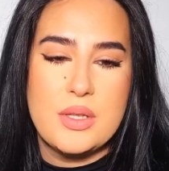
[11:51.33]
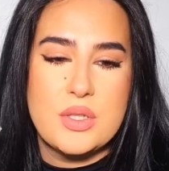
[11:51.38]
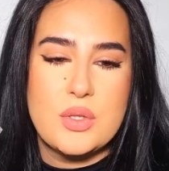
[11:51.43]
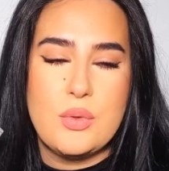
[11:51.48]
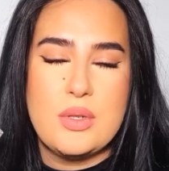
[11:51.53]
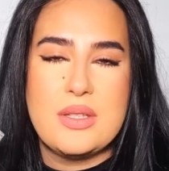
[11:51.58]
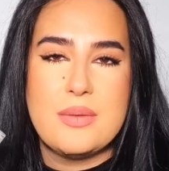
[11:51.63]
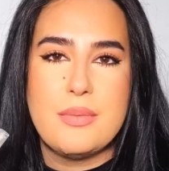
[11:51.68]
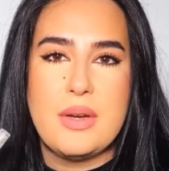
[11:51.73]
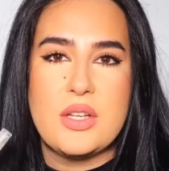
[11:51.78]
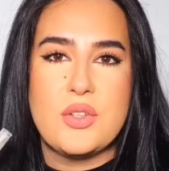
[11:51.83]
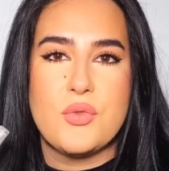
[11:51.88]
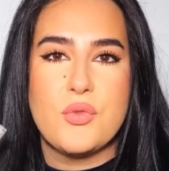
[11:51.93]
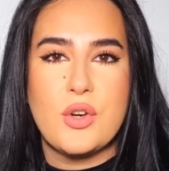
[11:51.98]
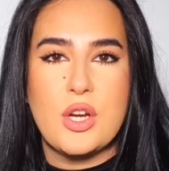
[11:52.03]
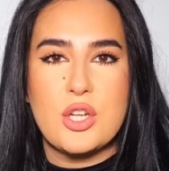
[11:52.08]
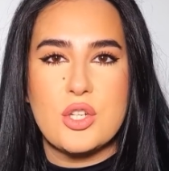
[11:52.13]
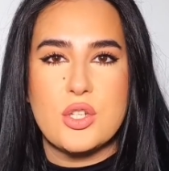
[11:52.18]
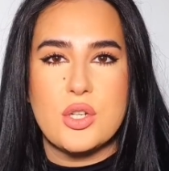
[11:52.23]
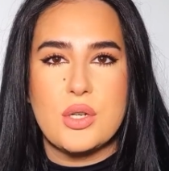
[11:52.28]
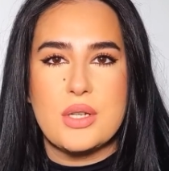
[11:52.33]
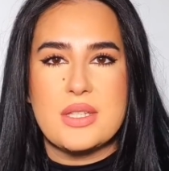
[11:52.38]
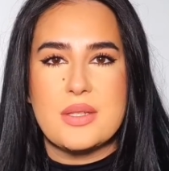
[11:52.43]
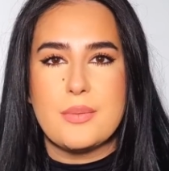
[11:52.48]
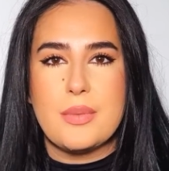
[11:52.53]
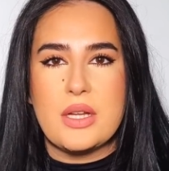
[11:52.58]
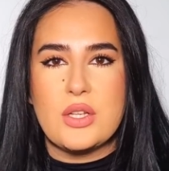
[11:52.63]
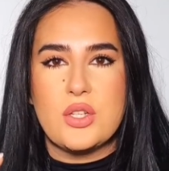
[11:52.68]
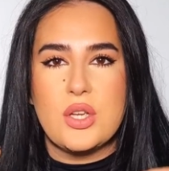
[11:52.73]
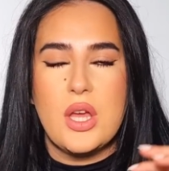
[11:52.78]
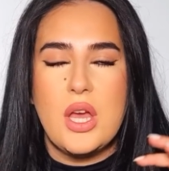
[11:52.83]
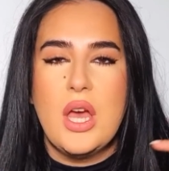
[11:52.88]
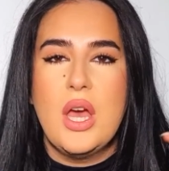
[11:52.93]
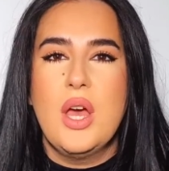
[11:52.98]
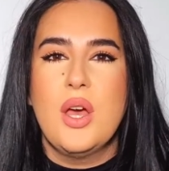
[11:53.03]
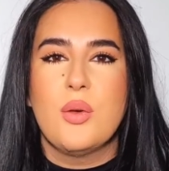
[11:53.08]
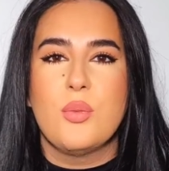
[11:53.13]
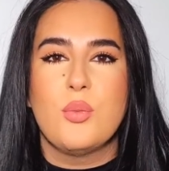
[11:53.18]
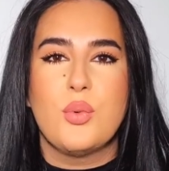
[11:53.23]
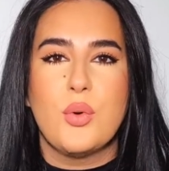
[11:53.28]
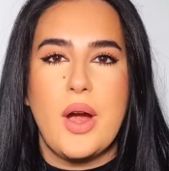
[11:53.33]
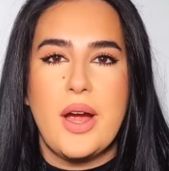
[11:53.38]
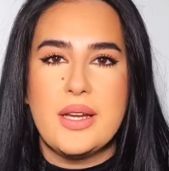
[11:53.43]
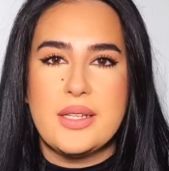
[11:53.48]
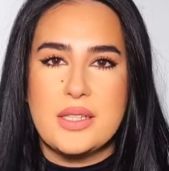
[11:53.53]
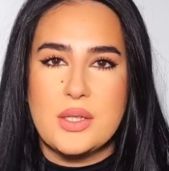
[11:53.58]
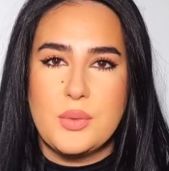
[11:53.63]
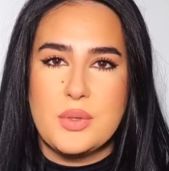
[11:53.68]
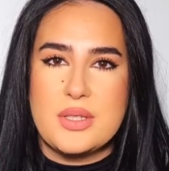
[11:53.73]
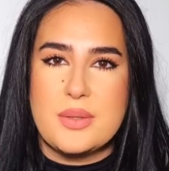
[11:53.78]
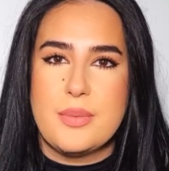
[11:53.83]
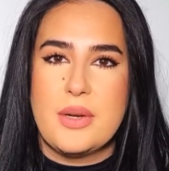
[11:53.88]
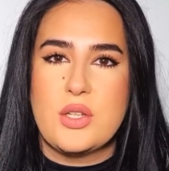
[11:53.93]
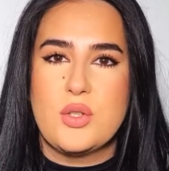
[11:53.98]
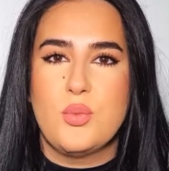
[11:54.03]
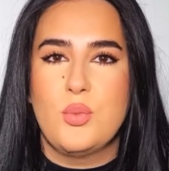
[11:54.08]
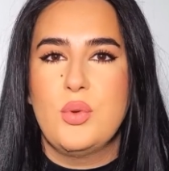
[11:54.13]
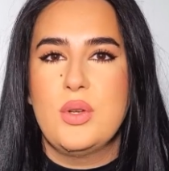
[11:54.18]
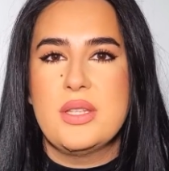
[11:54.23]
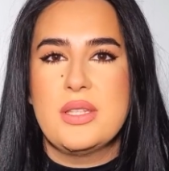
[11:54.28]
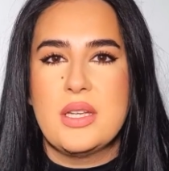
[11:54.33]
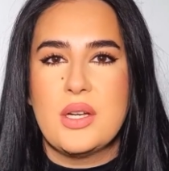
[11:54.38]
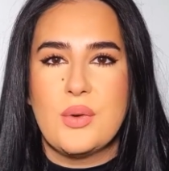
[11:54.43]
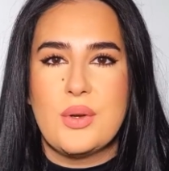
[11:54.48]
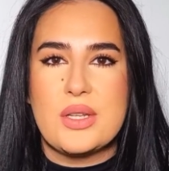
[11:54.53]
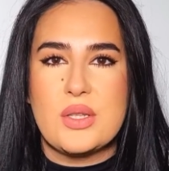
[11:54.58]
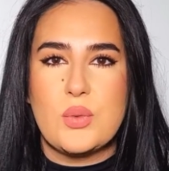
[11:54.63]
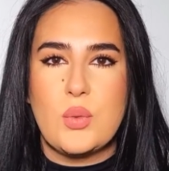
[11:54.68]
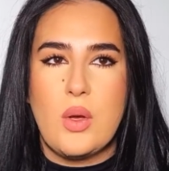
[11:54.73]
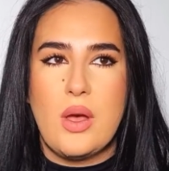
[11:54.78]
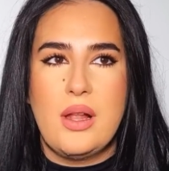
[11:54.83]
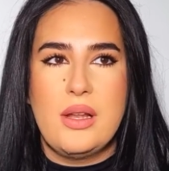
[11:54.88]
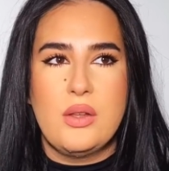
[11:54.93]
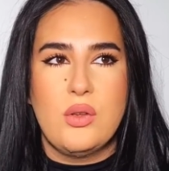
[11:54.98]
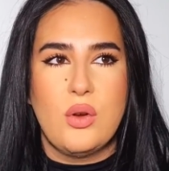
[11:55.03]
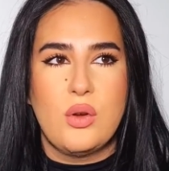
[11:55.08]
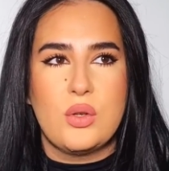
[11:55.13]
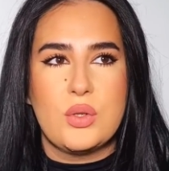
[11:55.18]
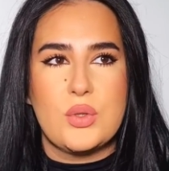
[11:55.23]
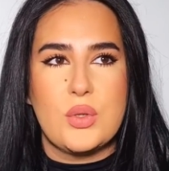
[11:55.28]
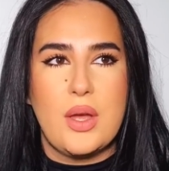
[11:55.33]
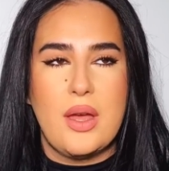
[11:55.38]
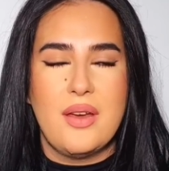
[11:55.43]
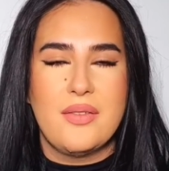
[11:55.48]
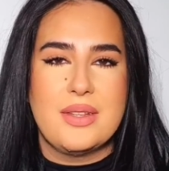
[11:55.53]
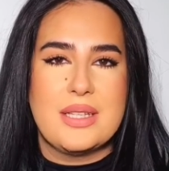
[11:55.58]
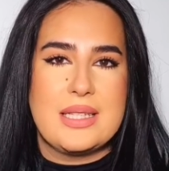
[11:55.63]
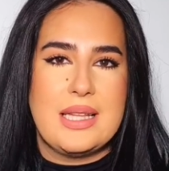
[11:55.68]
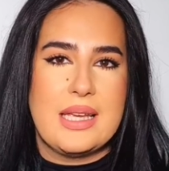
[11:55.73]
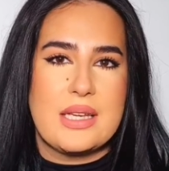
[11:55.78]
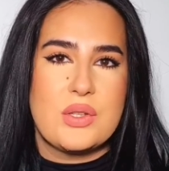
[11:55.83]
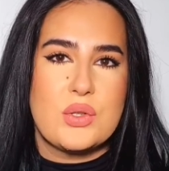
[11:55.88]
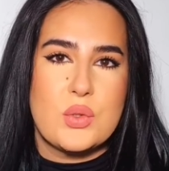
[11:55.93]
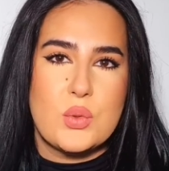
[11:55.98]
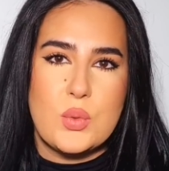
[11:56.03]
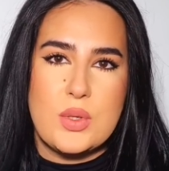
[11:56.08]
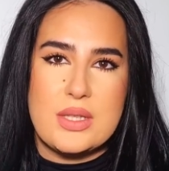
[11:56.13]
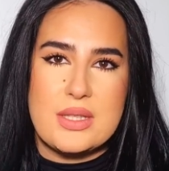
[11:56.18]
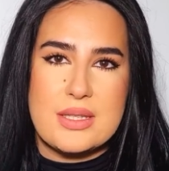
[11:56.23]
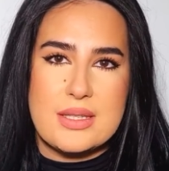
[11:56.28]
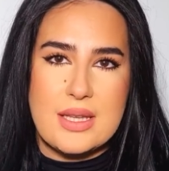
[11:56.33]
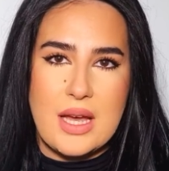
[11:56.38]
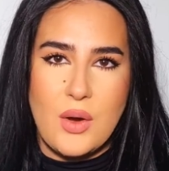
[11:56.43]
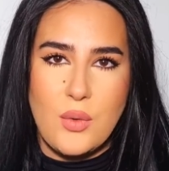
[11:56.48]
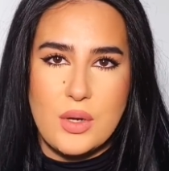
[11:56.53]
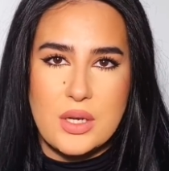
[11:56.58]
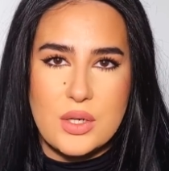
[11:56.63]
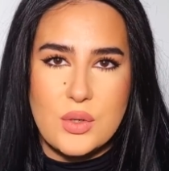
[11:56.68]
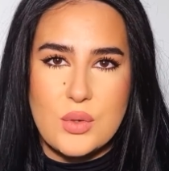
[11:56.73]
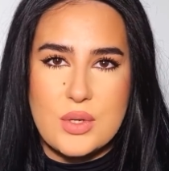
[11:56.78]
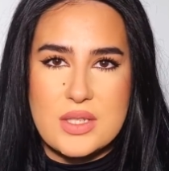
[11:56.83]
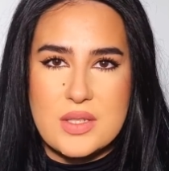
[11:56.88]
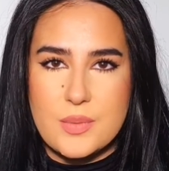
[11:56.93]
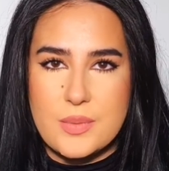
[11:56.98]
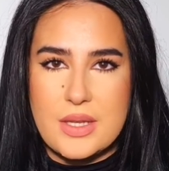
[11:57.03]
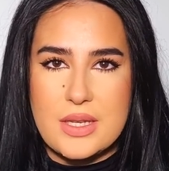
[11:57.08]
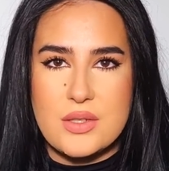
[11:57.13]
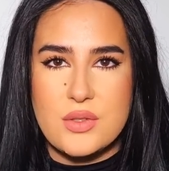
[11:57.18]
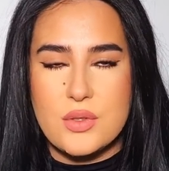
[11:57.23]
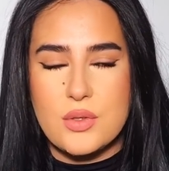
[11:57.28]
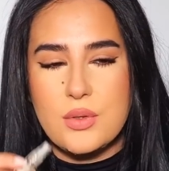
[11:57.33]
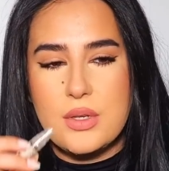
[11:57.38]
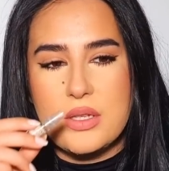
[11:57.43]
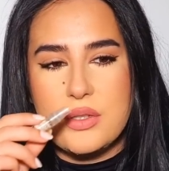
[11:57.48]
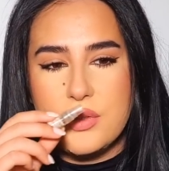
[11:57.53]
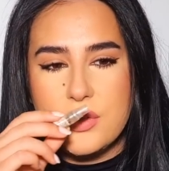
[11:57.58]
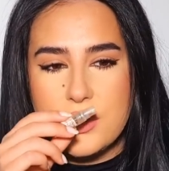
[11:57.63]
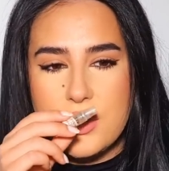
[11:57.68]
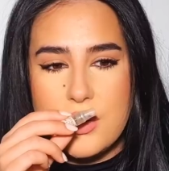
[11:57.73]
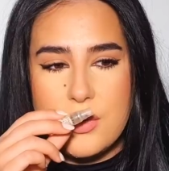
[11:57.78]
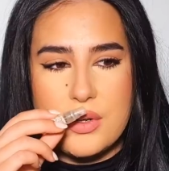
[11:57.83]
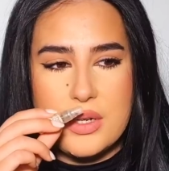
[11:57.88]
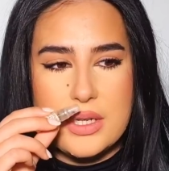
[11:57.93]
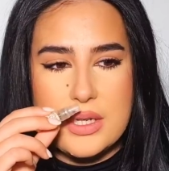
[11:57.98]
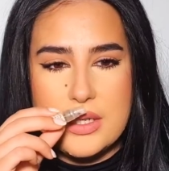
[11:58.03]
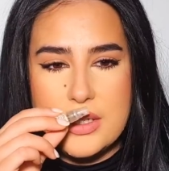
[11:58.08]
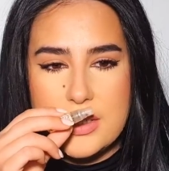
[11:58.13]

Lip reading: So it's much fresher, it's much brighter, it's much breezier as well. You also have this like sweet, sour crispness to it, you know.